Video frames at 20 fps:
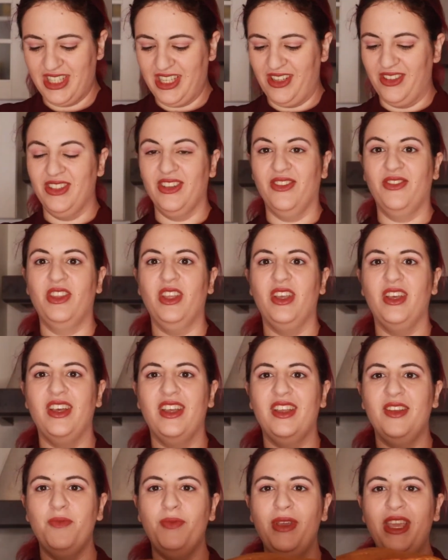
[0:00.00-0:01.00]
out of the
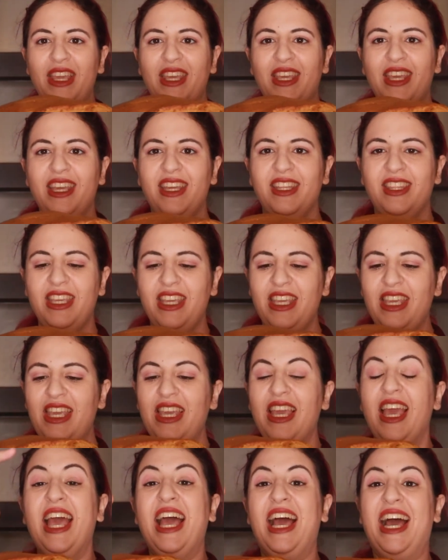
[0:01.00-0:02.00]
baking thingy
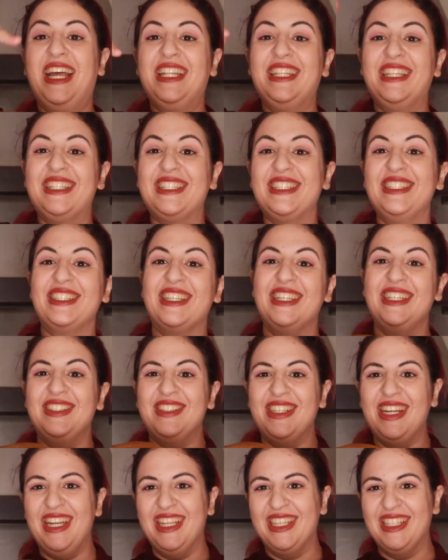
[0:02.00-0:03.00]
and it's looking
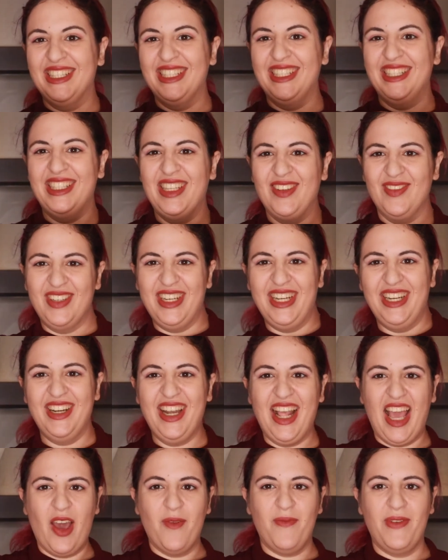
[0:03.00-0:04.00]
really good. I'm really
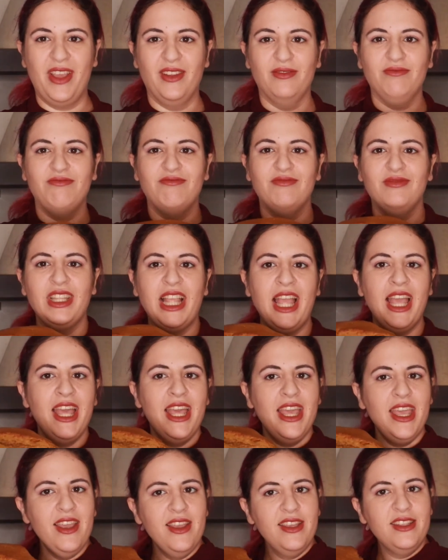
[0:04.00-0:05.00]
happy.
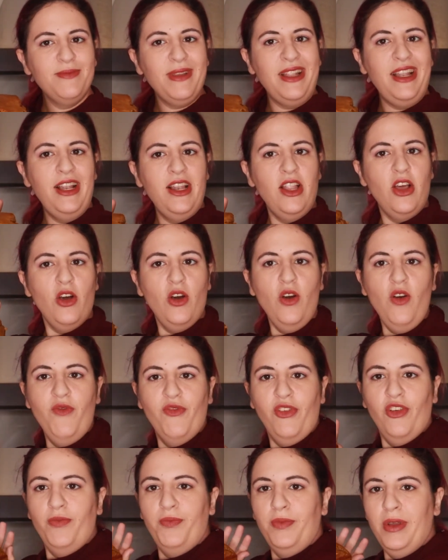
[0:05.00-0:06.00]
Here's my loaf
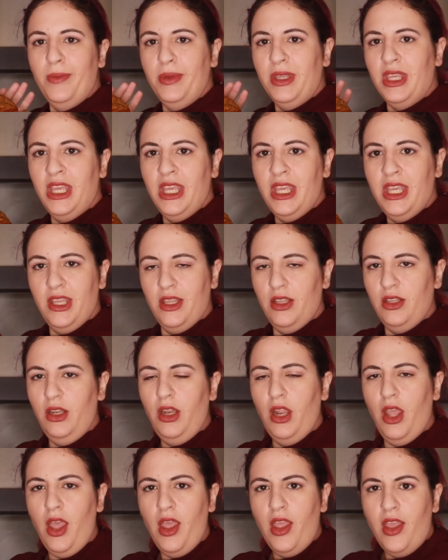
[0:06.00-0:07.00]
of
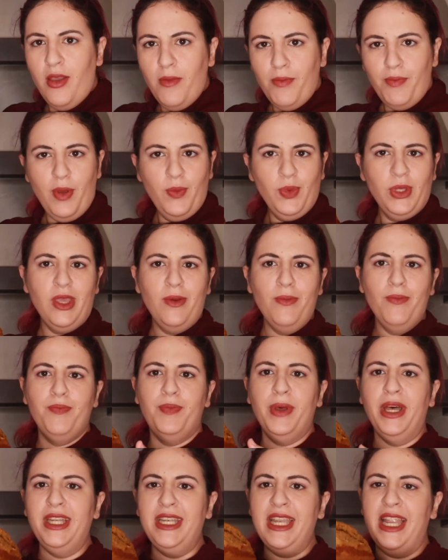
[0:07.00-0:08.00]
pumpkin
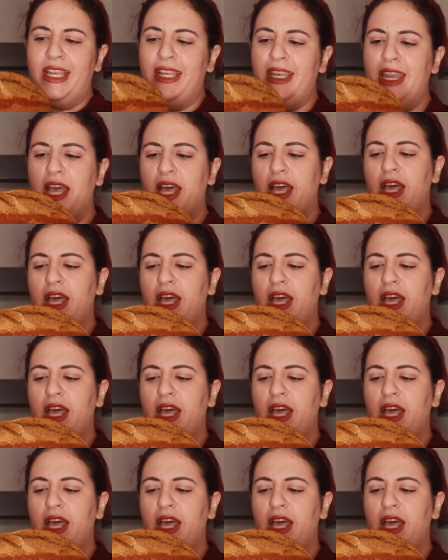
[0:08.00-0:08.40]
banana